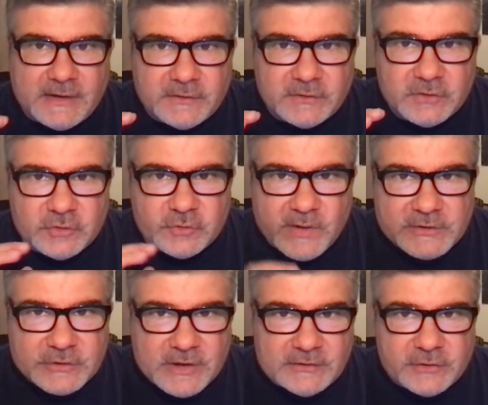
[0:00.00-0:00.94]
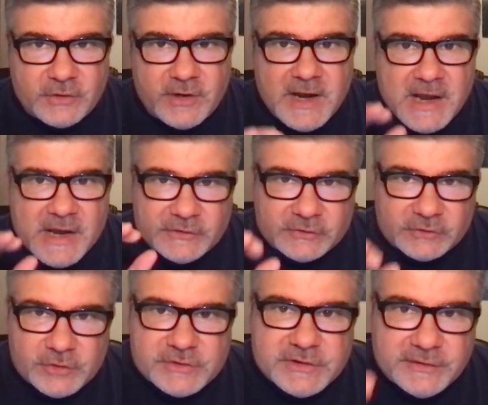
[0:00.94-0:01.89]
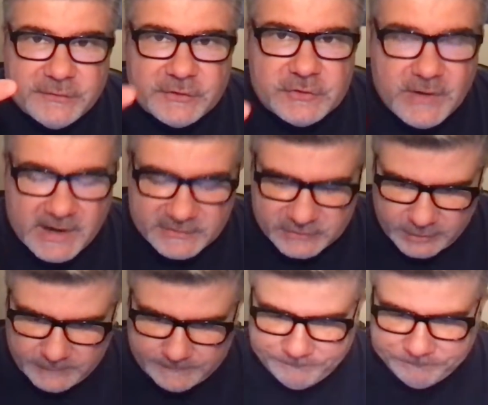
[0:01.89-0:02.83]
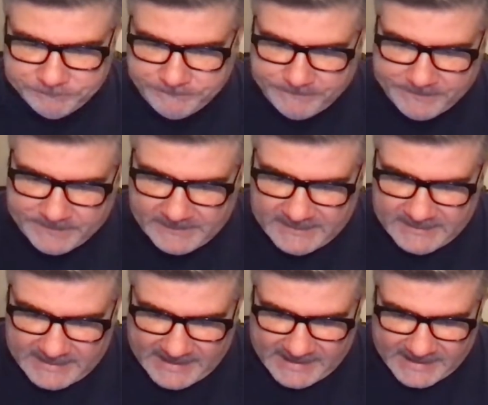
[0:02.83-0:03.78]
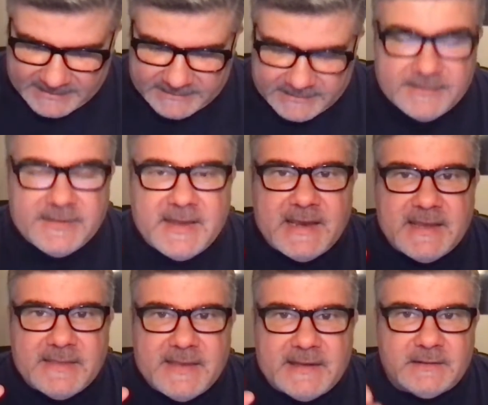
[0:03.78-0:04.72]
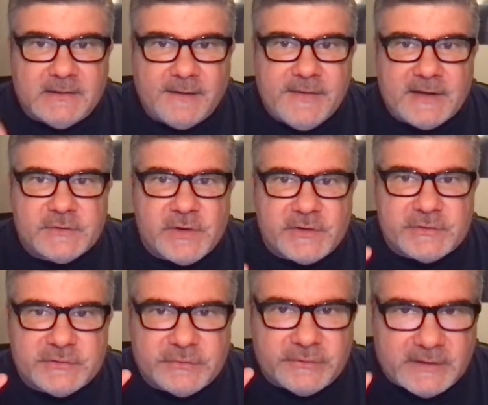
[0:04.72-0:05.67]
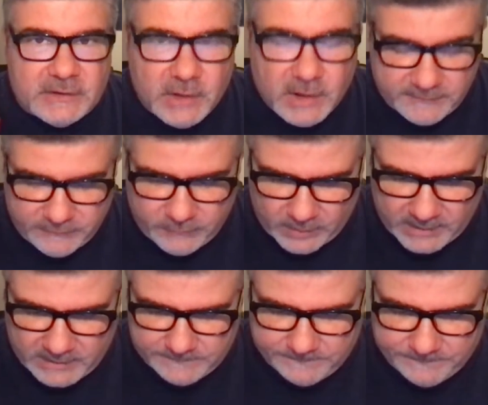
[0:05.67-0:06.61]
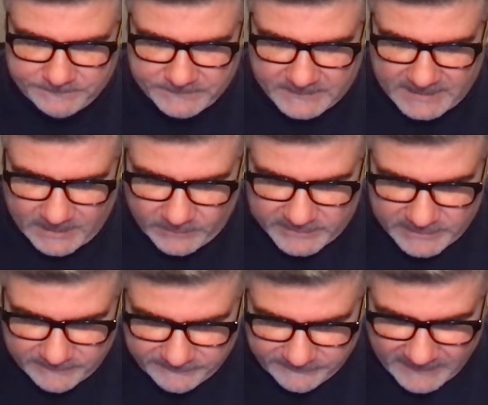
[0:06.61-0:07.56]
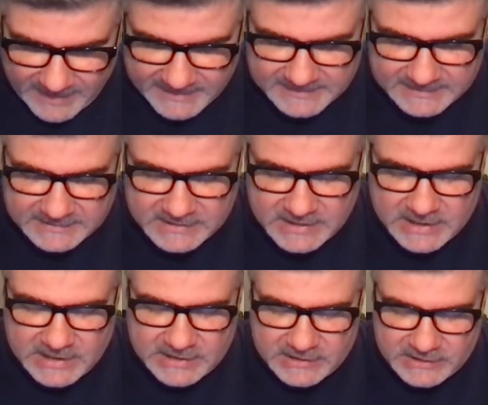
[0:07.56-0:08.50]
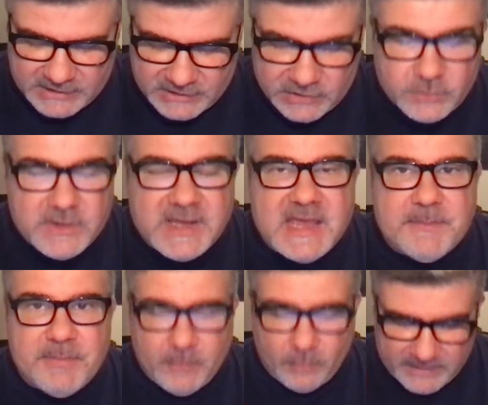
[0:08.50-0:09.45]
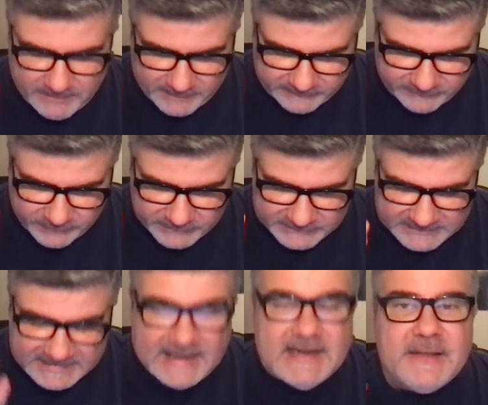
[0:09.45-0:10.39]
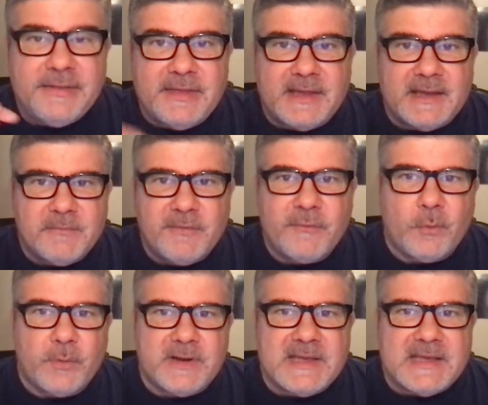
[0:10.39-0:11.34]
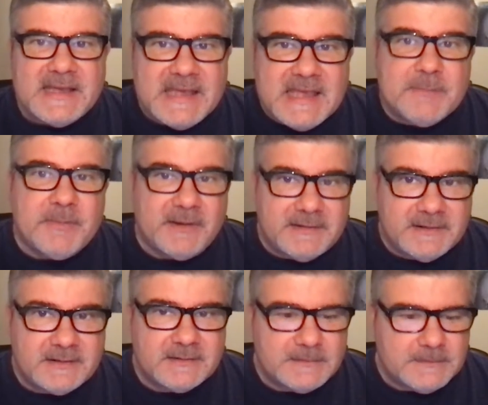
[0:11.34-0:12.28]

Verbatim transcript: a treasure hunter searches for treasure, and they they love that treasure, so they look for it. And when you find it, you keep it. We must first get a thing before we can keep it.